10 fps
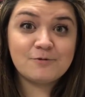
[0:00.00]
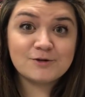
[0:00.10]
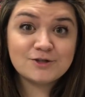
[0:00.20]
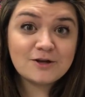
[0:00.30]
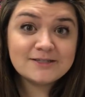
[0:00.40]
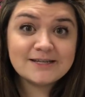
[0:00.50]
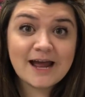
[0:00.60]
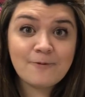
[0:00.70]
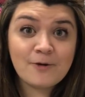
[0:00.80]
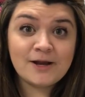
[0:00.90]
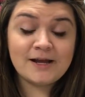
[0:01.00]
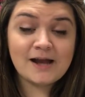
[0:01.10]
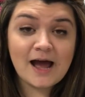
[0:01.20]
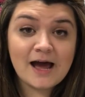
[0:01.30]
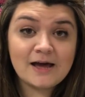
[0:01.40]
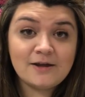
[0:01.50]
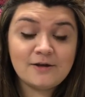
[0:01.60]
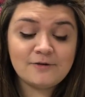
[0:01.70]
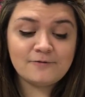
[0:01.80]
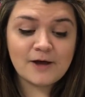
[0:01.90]
results that I wanted out
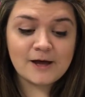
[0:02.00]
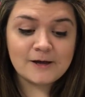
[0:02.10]
of